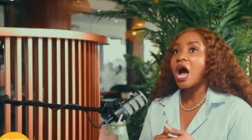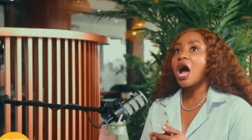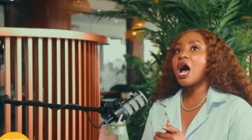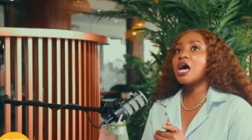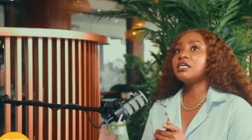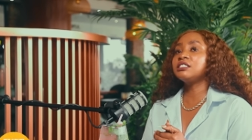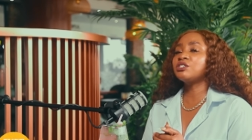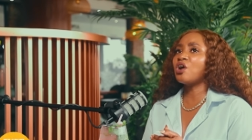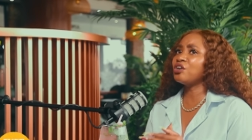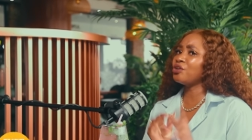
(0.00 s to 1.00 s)

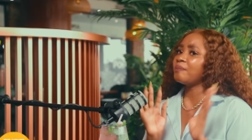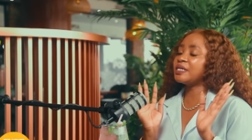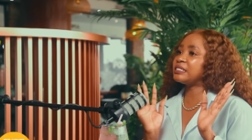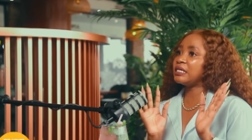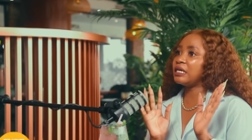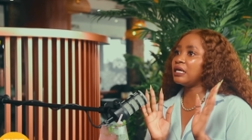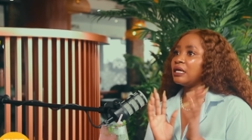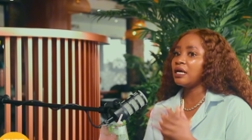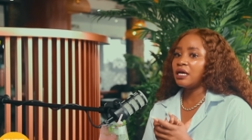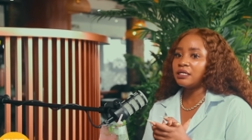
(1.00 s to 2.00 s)
and, you're
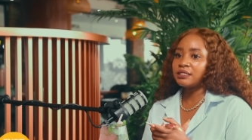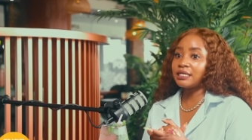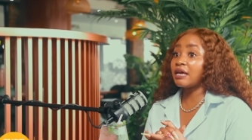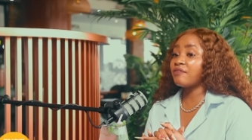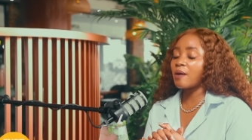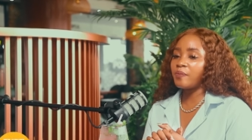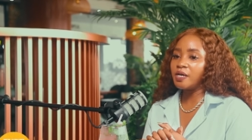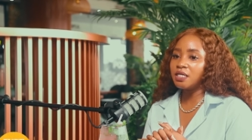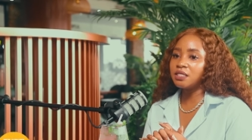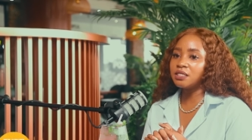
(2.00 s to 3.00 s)
busy, life
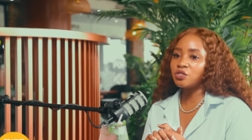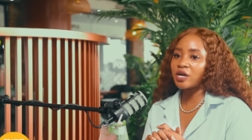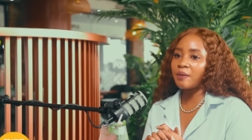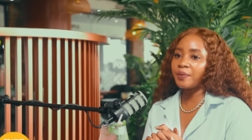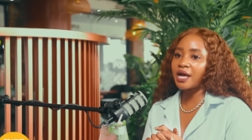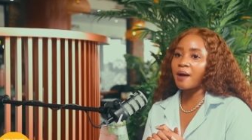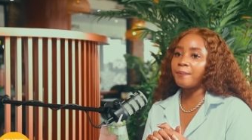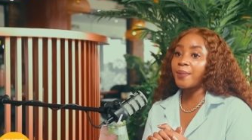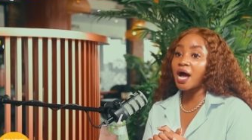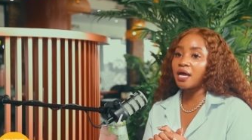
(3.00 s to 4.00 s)
happens, you can't pick up,
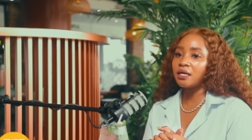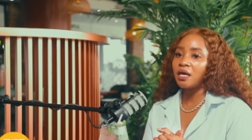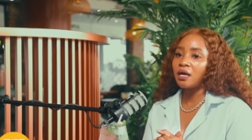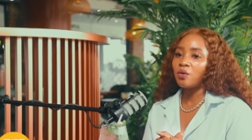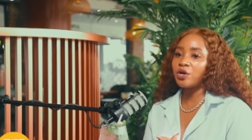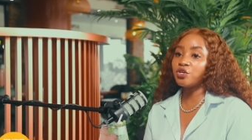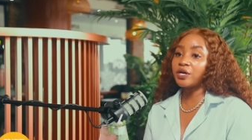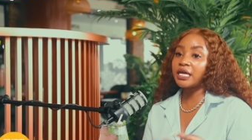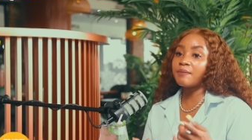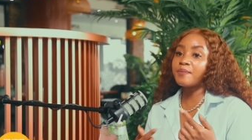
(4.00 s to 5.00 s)
but when you're
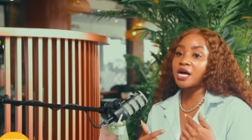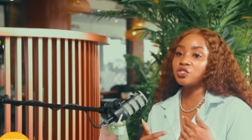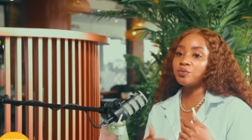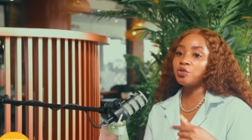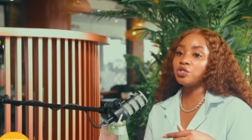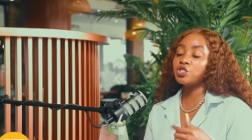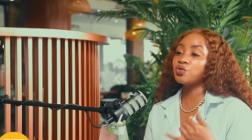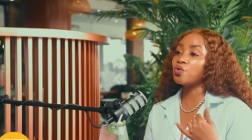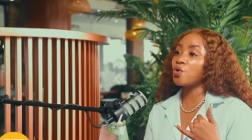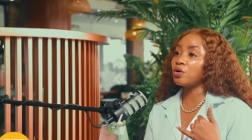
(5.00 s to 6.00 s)
getting back to me, you need
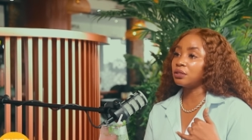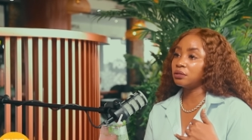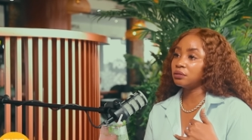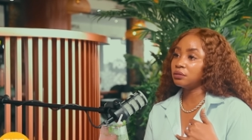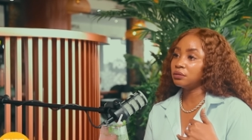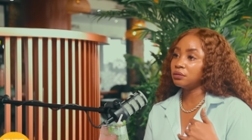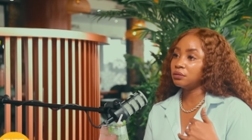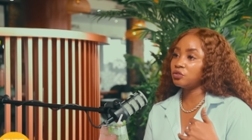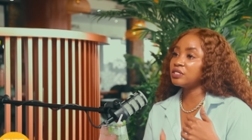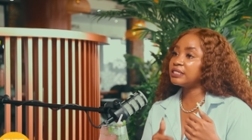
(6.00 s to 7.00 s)
to call.
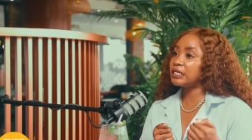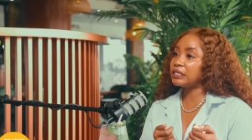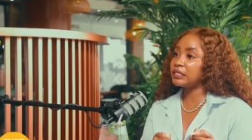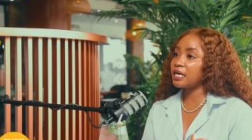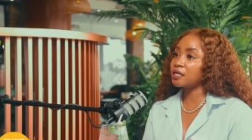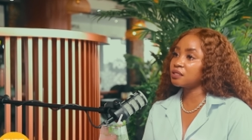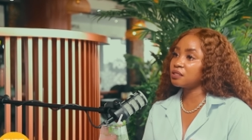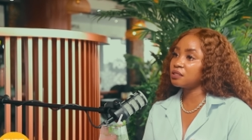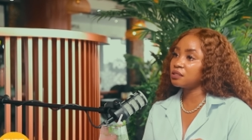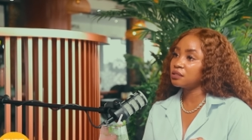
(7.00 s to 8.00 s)
Don't send a
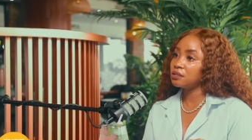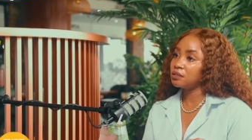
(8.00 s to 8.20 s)
text.